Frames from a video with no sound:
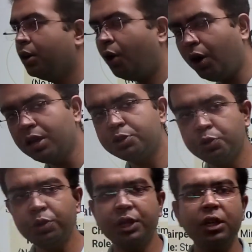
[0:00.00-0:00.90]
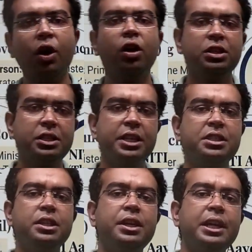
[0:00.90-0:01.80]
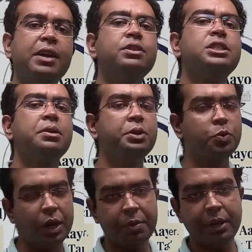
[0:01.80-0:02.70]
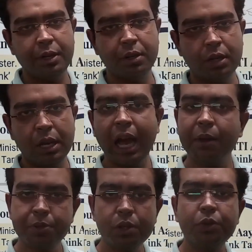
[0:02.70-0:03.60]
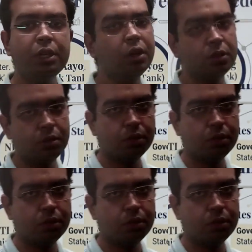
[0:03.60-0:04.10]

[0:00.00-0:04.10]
do you think all states in India have the same requirement? Absolutely not.